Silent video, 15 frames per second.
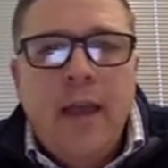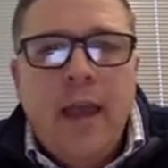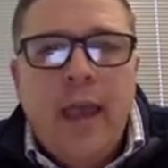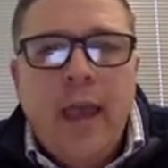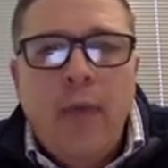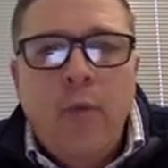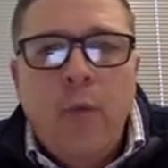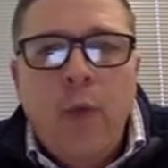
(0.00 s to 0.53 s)

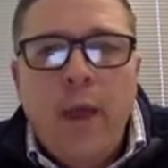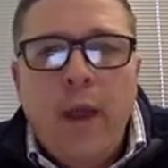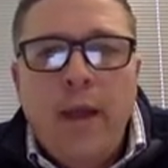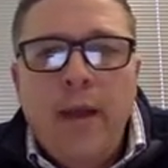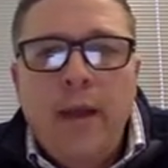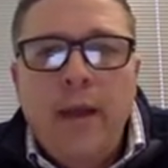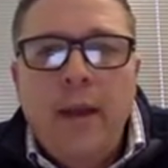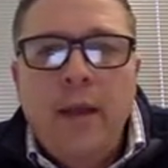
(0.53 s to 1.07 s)
And
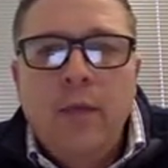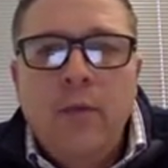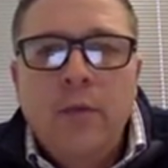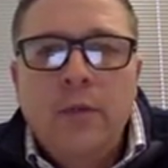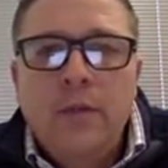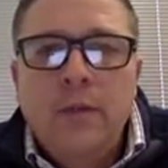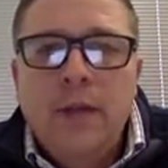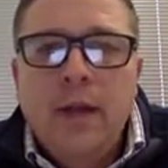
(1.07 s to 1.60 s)
when it
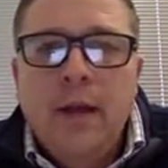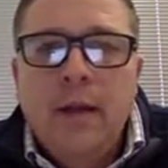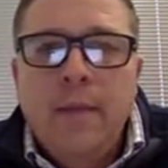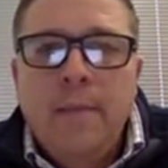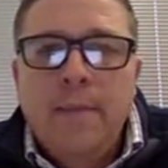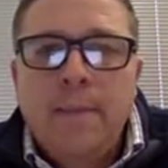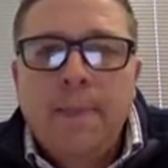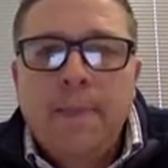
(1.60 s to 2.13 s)
was,
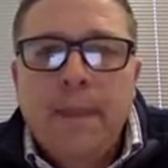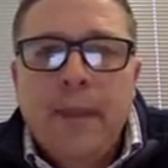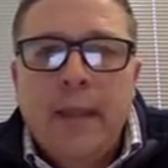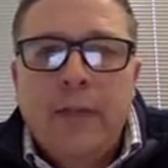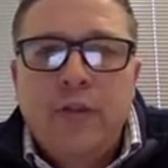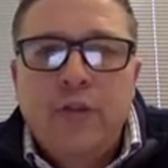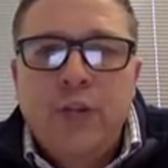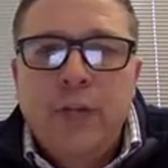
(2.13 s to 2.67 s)

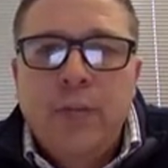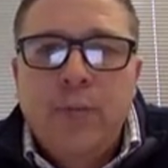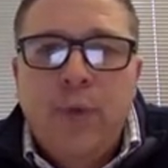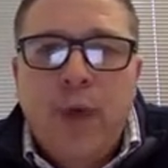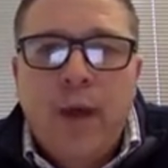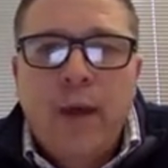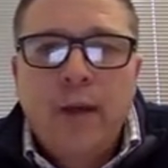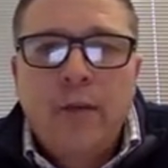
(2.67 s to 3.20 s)
its gene
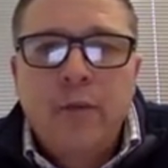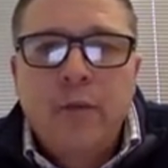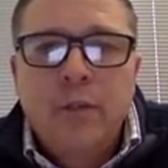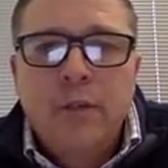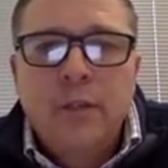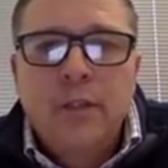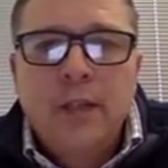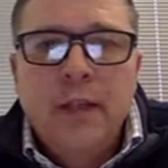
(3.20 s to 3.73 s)
product
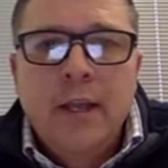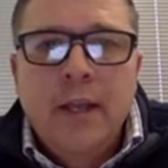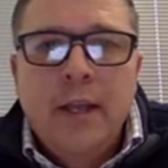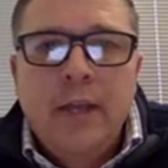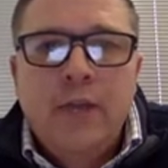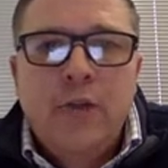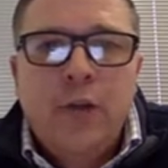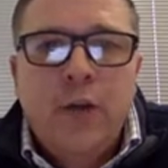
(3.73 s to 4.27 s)
was
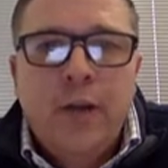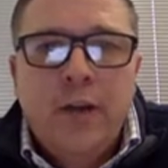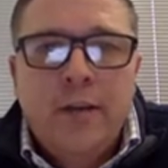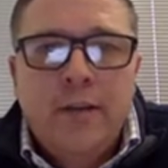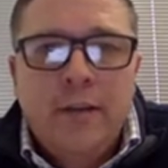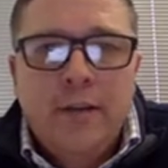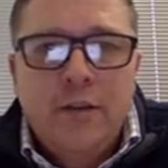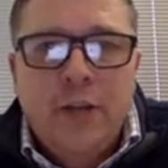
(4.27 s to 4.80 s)
inserted
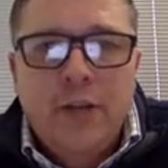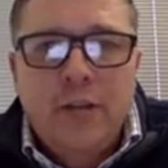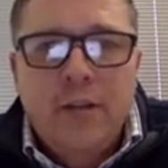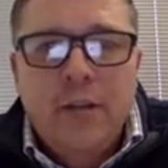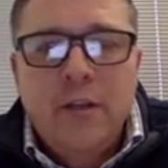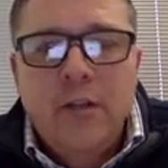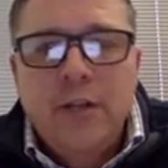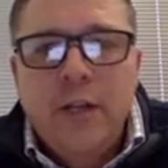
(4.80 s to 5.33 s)
into the
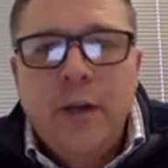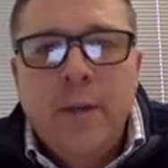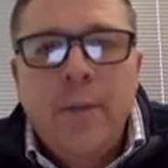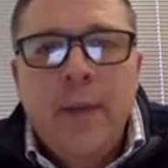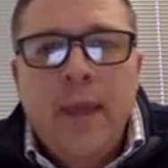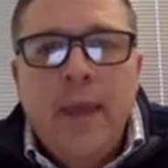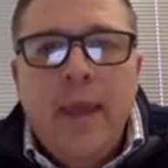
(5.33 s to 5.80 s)
chestnut genome,